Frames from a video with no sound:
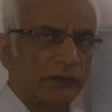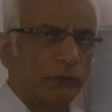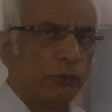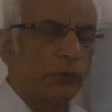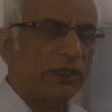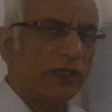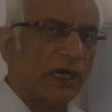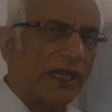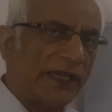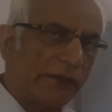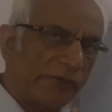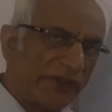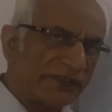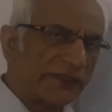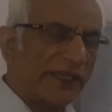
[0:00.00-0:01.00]
We
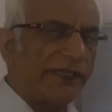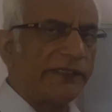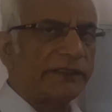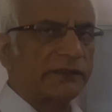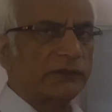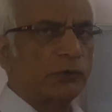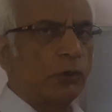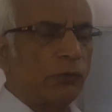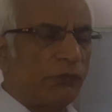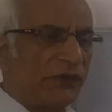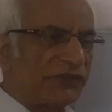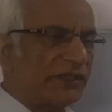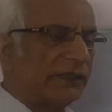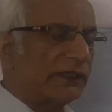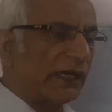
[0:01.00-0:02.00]
always write
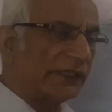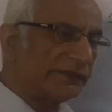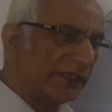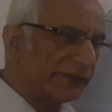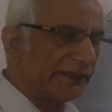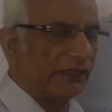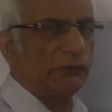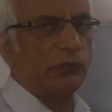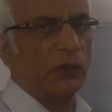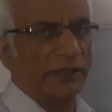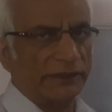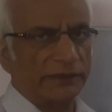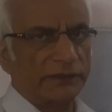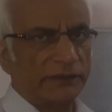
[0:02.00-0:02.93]
coefficient other than 1.